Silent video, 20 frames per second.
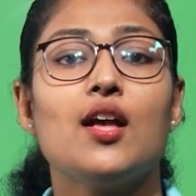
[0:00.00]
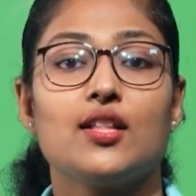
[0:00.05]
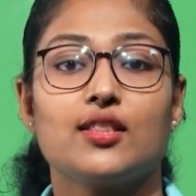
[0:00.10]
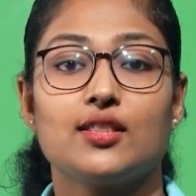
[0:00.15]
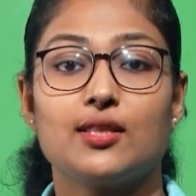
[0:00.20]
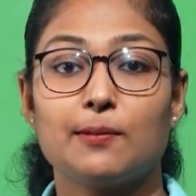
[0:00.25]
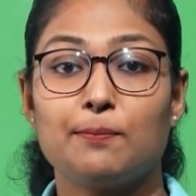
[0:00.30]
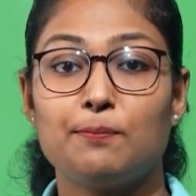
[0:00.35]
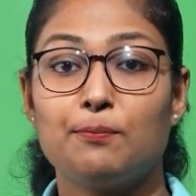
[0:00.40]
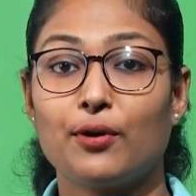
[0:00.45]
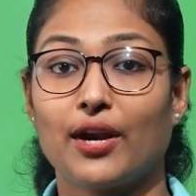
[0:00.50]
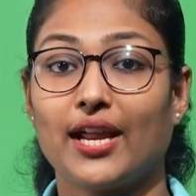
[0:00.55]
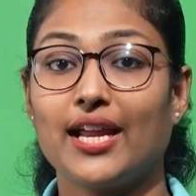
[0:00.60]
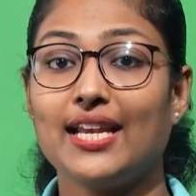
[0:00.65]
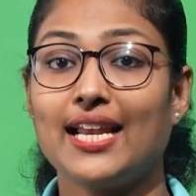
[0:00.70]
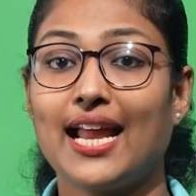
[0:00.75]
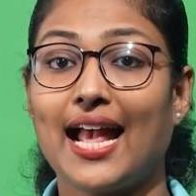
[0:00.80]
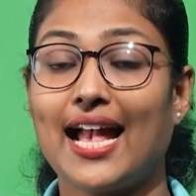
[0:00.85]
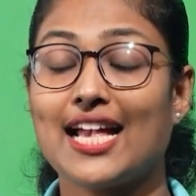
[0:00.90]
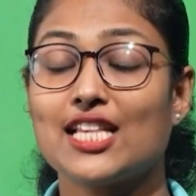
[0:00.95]
The
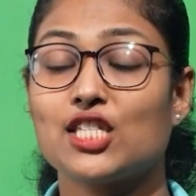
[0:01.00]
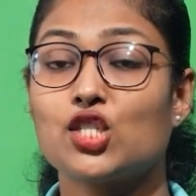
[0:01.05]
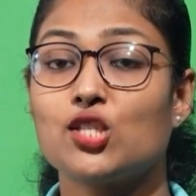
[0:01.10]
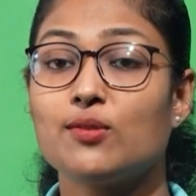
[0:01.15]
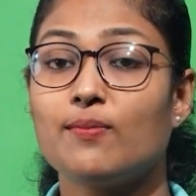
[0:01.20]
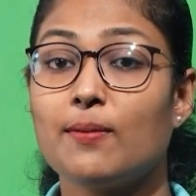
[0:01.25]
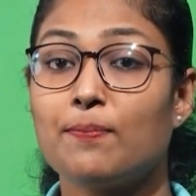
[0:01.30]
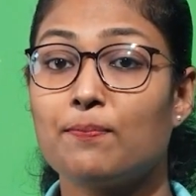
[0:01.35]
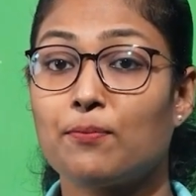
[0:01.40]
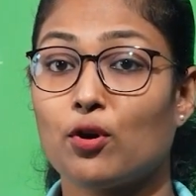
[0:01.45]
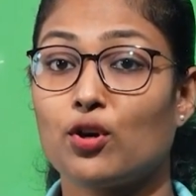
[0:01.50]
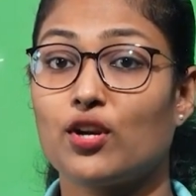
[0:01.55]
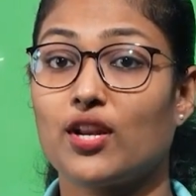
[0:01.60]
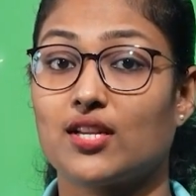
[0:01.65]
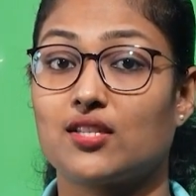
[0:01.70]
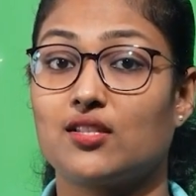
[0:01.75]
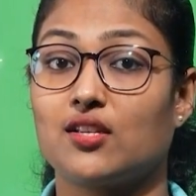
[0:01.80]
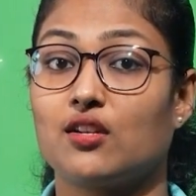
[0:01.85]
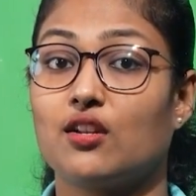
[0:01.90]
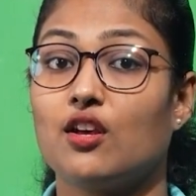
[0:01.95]
brain has to be
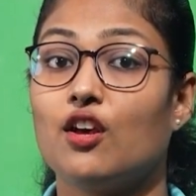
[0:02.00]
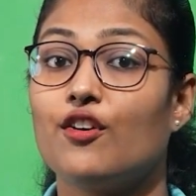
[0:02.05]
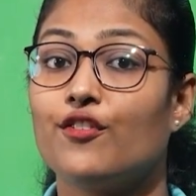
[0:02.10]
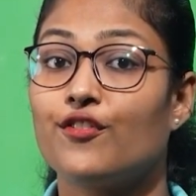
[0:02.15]
protected